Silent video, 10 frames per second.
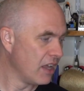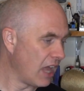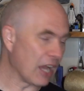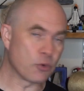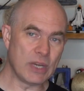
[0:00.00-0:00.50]

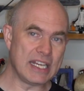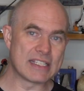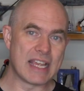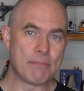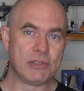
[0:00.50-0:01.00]
A great
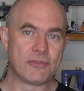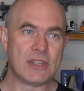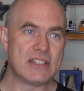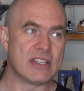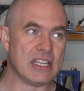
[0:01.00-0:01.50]
example of
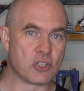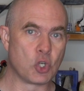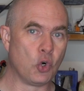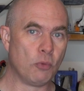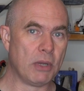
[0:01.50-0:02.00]
this is
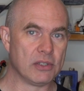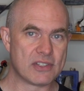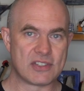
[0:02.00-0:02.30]
cobalt